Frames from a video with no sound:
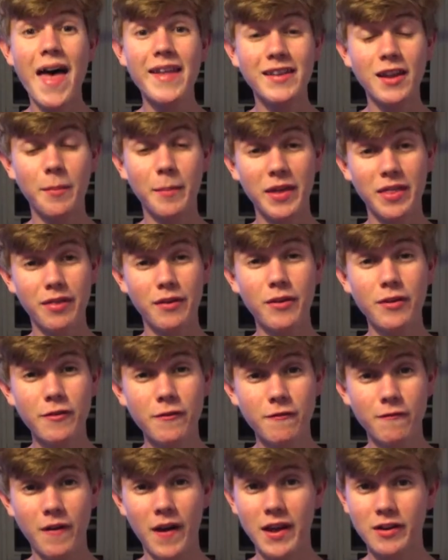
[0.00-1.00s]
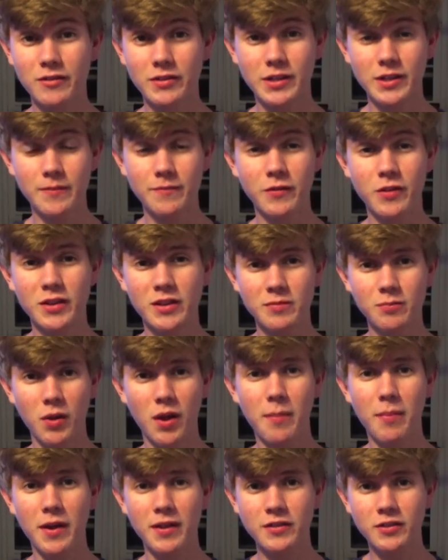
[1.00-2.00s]
Now my third and final tip for the
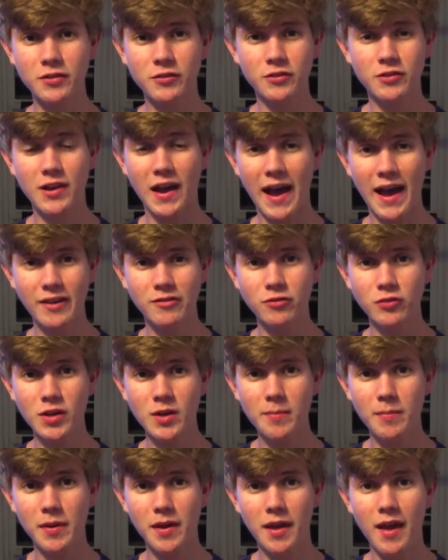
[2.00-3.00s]
spray paints you use to hydro dip